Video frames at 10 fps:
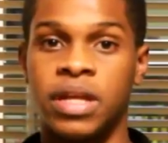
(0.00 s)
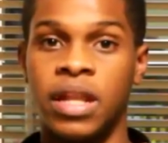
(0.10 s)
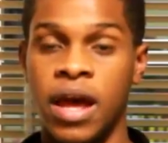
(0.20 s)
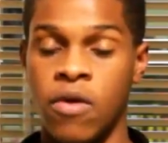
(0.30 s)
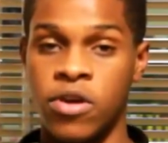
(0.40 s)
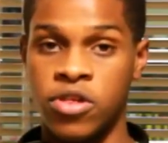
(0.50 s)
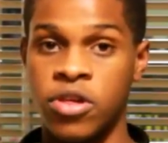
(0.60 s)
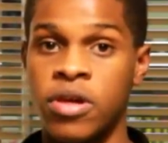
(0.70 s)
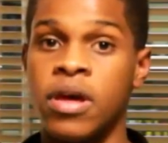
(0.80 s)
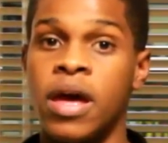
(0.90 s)
the
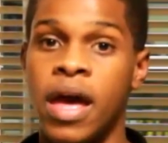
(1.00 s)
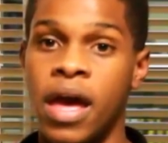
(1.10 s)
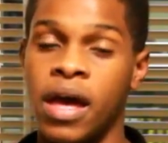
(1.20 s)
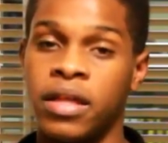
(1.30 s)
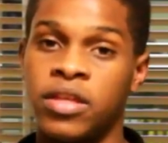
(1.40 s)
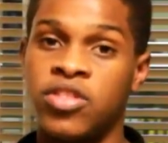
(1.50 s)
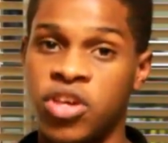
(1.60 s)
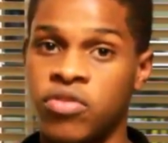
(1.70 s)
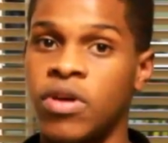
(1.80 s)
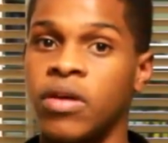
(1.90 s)
language, and in
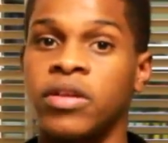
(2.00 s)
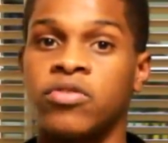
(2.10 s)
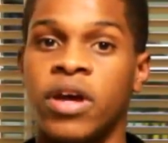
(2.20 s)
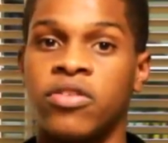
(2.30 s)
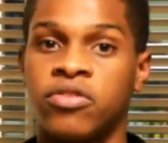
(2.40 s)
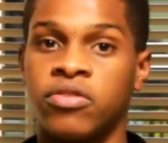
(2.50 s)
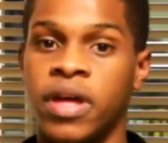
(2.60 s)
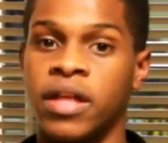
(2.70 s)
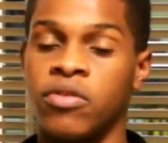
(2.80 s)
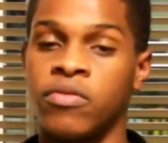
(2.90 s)
general they try to do
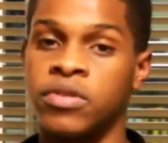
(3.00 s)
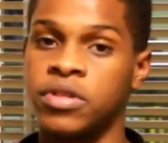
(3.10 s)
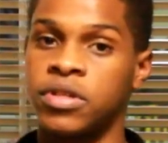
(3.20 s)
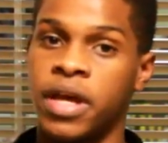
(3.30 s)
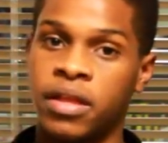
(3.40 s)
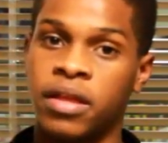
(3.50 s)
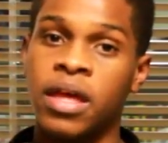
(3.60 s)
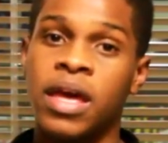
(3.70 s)
that on internet.